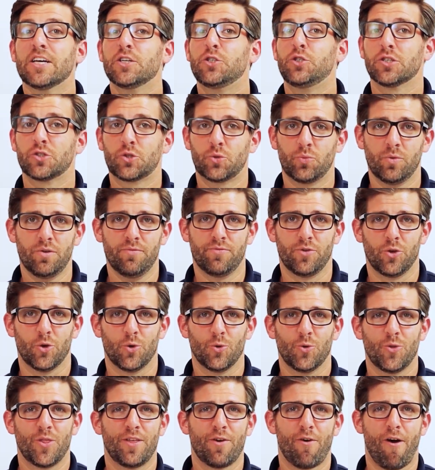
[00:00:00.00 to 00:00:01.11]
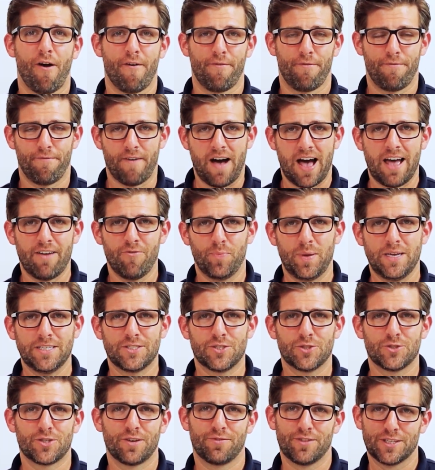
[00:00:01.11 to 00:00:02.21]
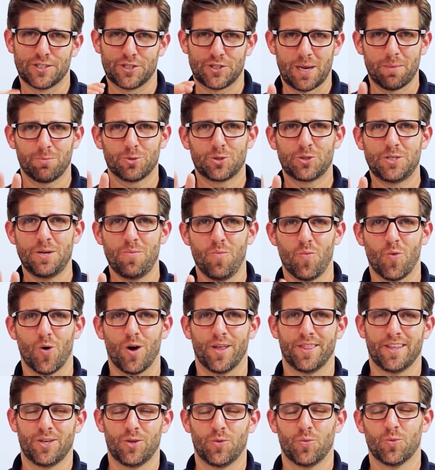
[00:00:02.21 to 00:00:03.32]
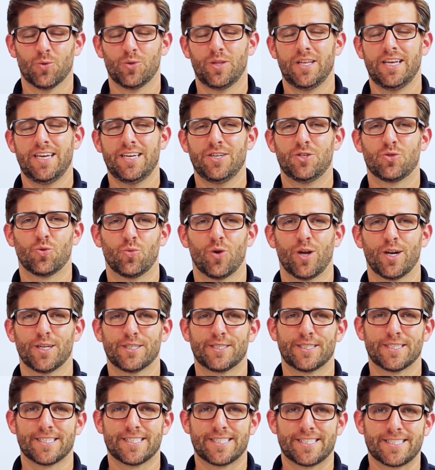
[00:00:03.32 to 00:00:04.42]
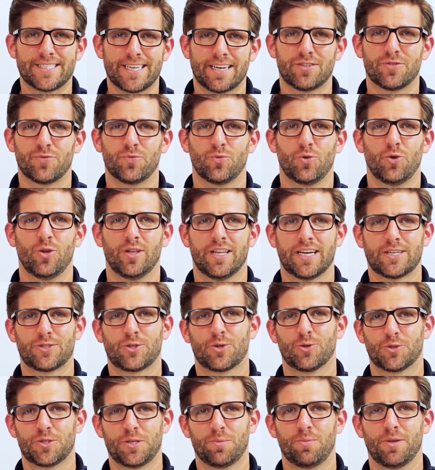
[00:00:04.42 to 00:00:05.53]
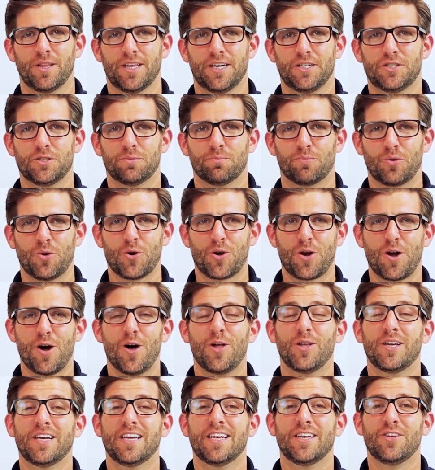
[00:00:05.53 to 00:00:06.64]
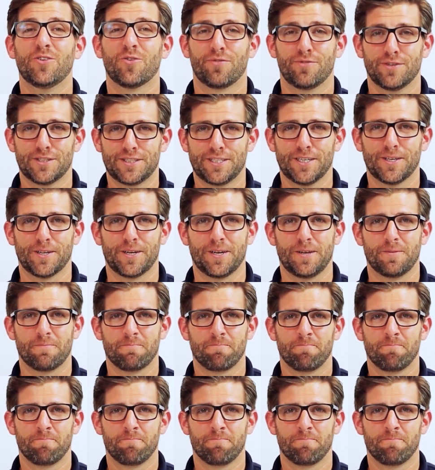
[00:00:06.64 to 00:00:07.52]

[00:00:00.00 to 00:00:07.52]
Just a review, there are 5 pieces of the SaeboStim One that you will need to run a successful electrical stimulation protocol in your facility.